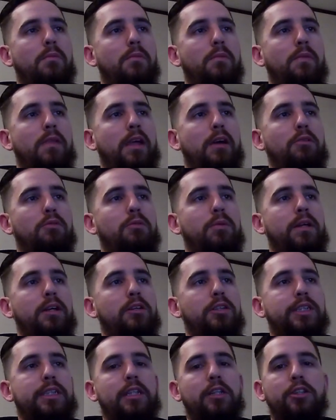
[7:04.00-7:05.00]
they'll be
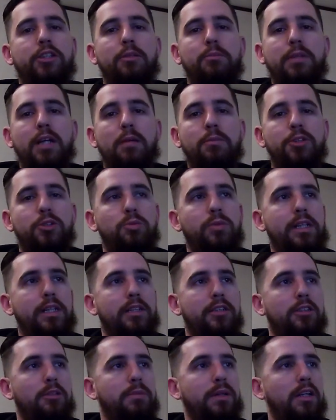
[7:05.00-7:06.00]
on sale sometime this
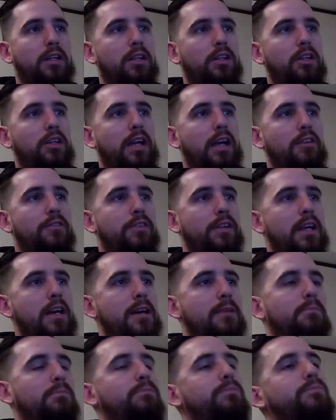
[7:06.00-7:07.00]
week, so be on the lookout for
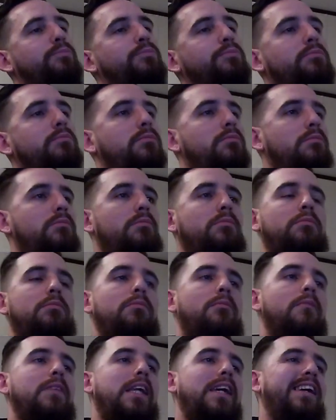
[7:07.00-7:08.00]
that.
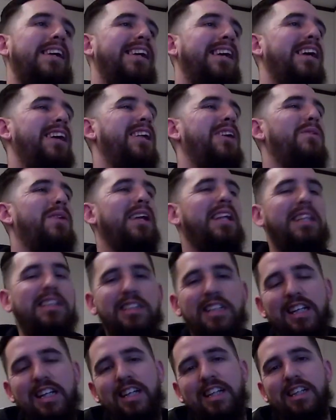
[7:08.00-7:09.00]
Anyway,
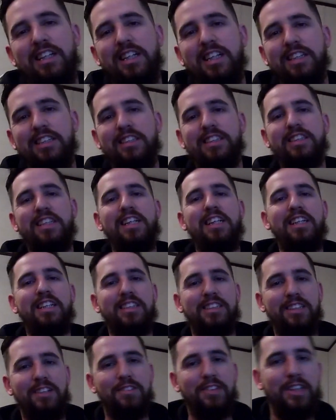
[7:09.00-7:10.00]
let's get into this. Let's get
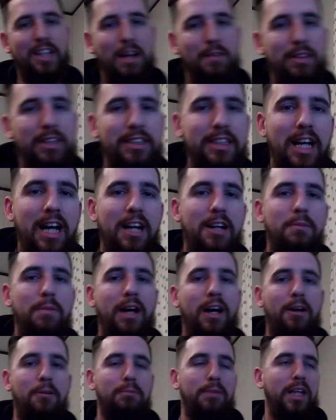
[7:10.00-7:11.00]
into something I'm excited
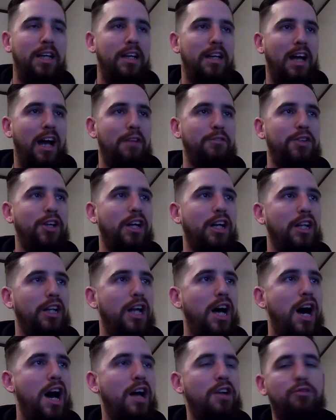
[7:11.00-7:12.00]
about. I've done a
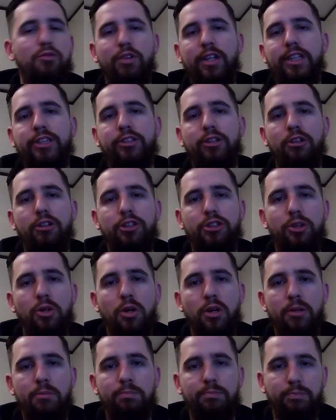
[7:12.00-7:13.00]
lot of research
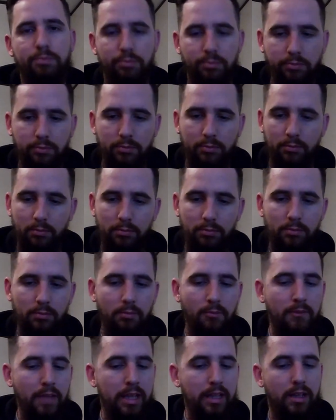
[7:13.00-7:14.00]
on.
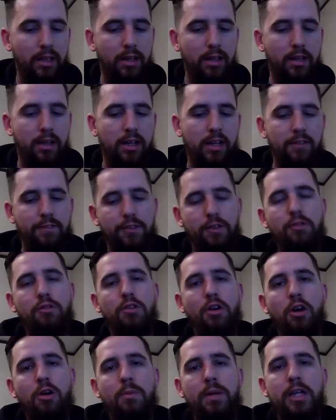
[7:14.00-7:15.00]
If you
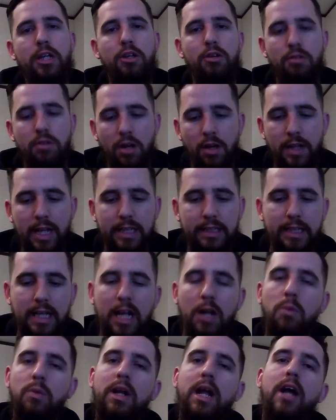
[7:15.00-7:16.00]
know me, you know that's
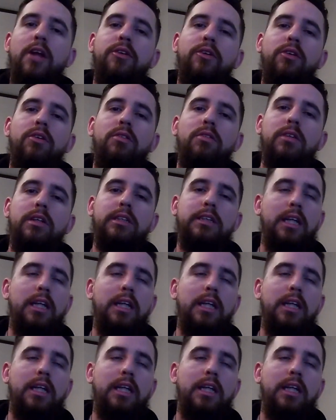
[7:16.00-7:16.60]
kind of what I do.